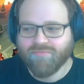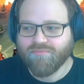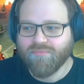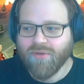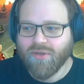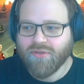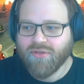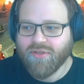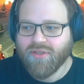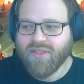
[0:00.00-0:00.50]

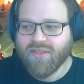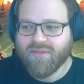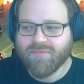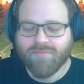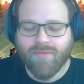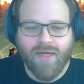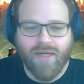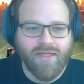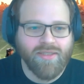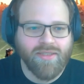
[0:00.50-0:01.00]
both these
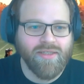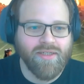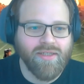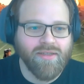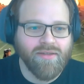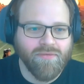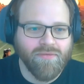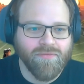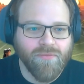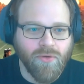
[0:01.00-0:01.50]
bugs
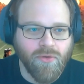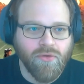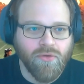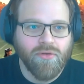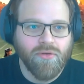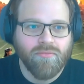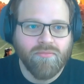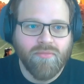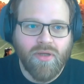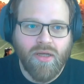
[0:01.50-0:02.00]
in the
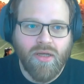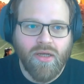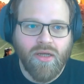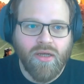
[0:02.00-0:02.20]
forum,